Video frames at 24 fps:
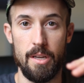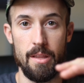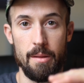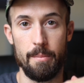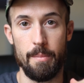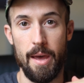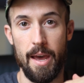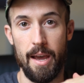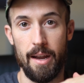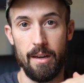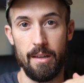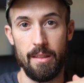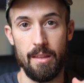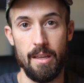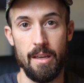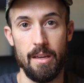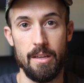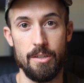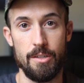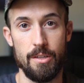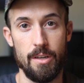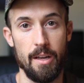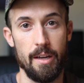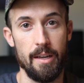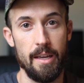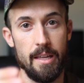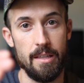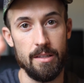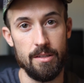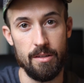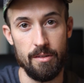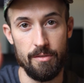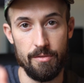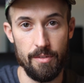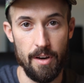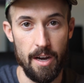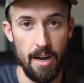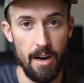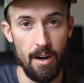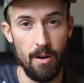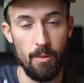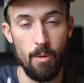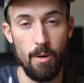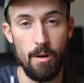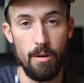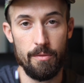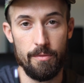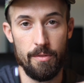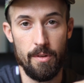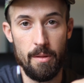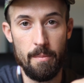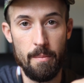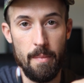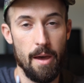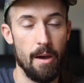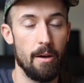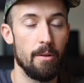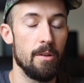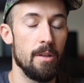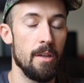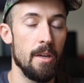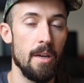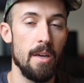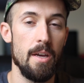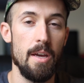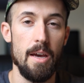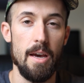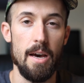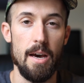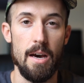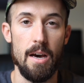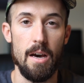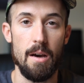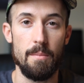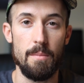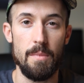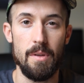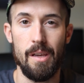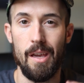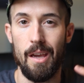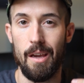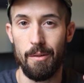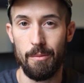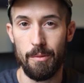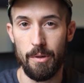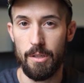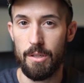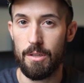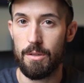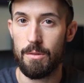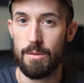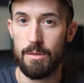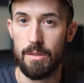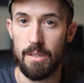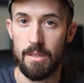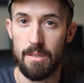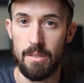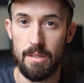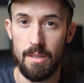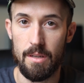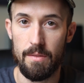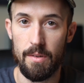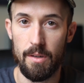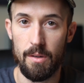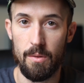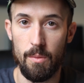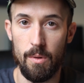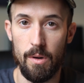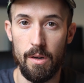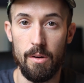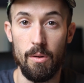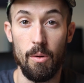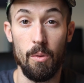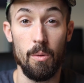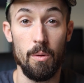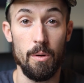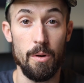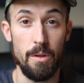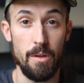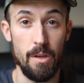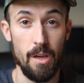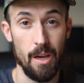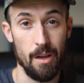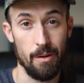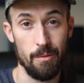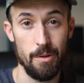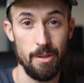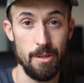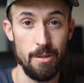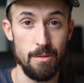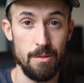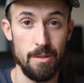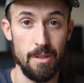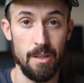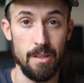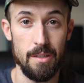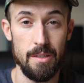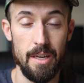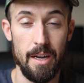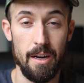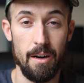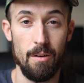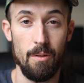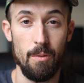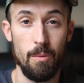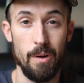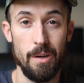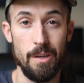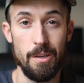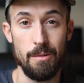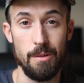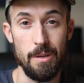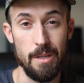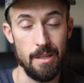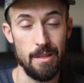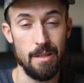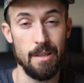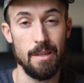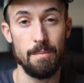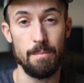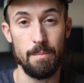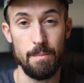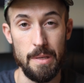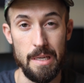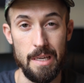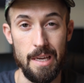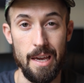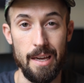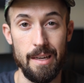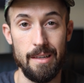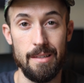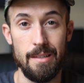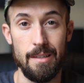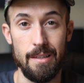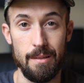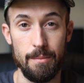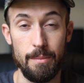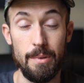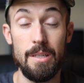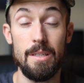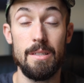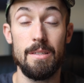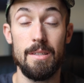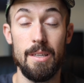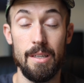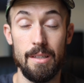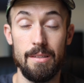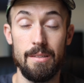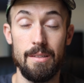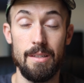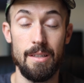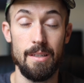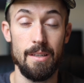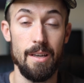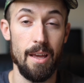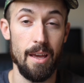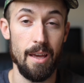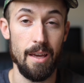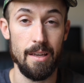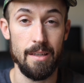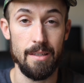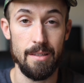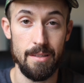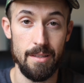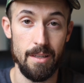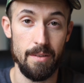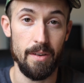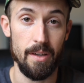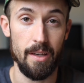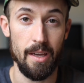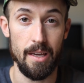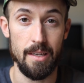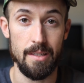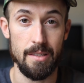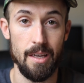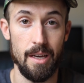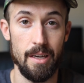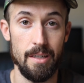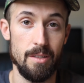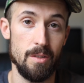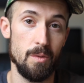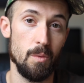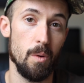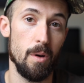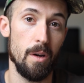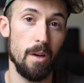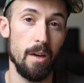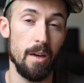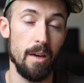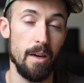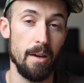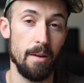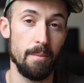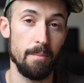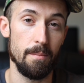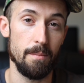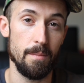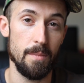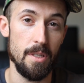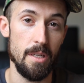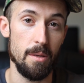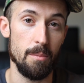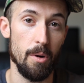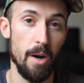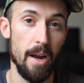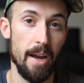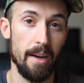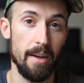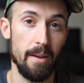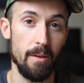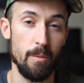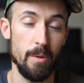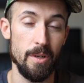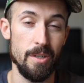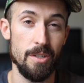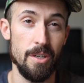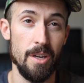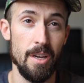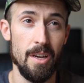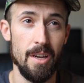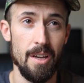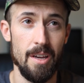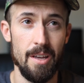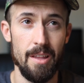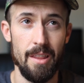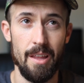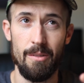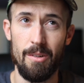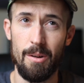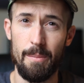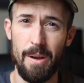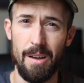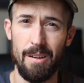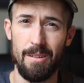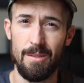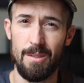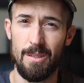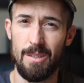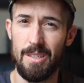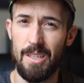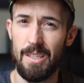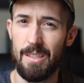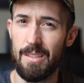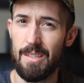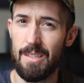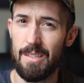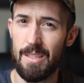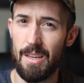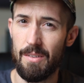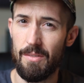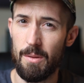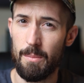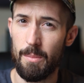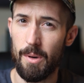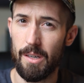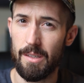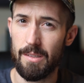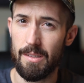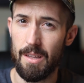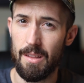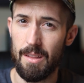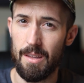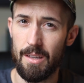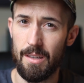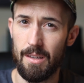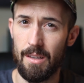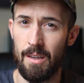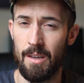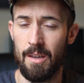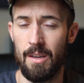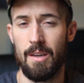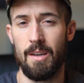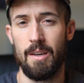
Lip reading: in the back of the engine against the firewall for the mount. You can't reuse the Civic one, or you can't reuse the Integra one. You need the B16A Civic Si T-bracket, which they run about 60-70 bucks, I think.